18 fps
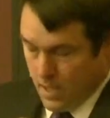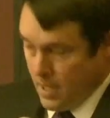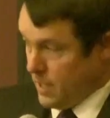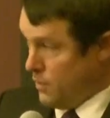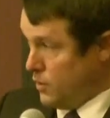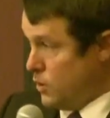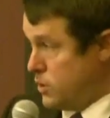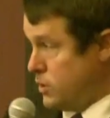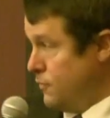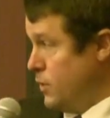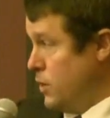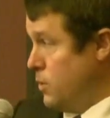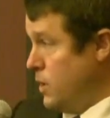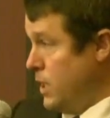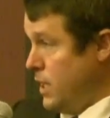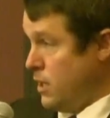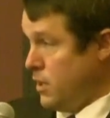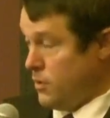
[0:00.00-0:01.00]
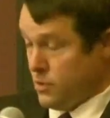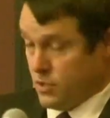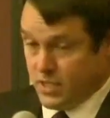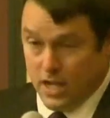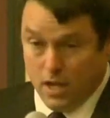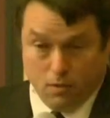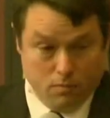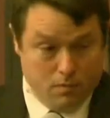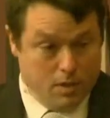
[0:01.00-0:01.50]
And those of you here, and there's
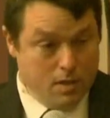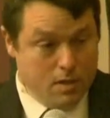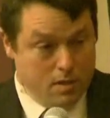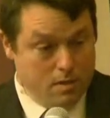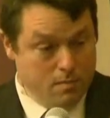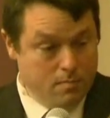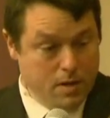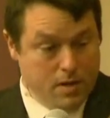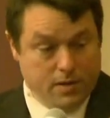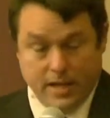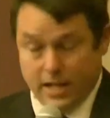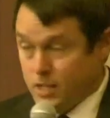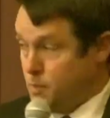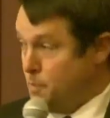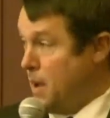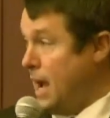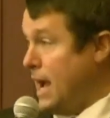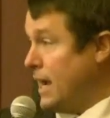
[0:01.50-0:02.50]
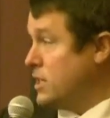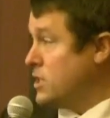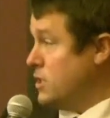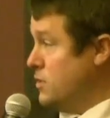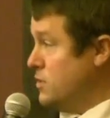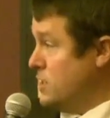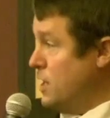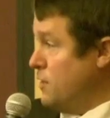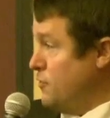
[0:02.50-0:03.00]
now Marianne's back,
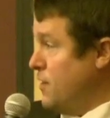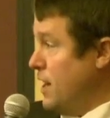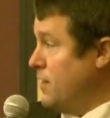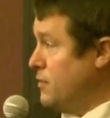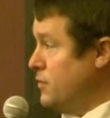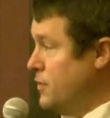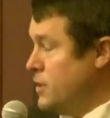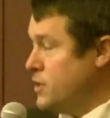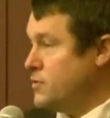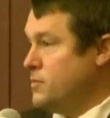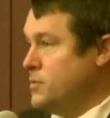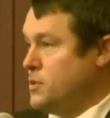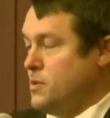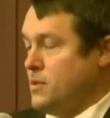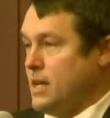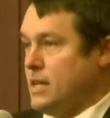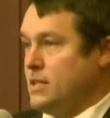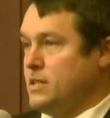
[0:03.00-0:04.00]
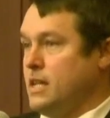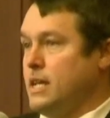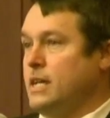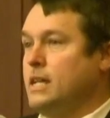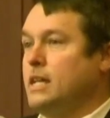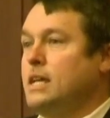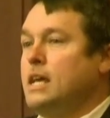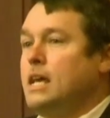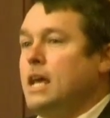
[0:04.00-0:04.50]
so there's now five of us from
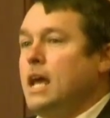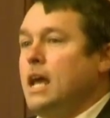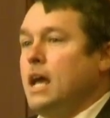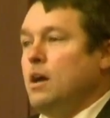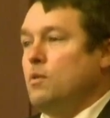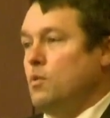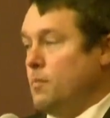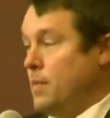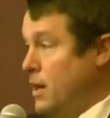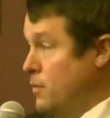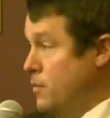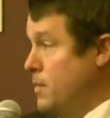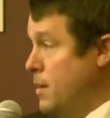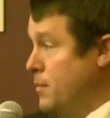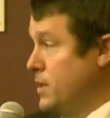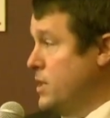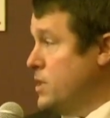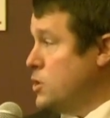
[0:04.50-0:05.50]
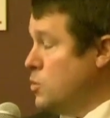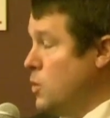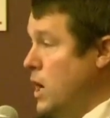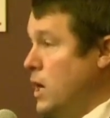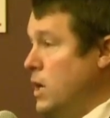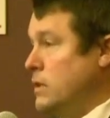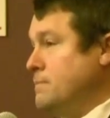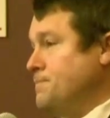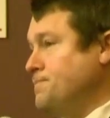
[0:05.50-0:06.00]
2008, well, might remember this
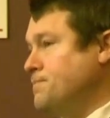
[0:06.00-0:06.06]
well.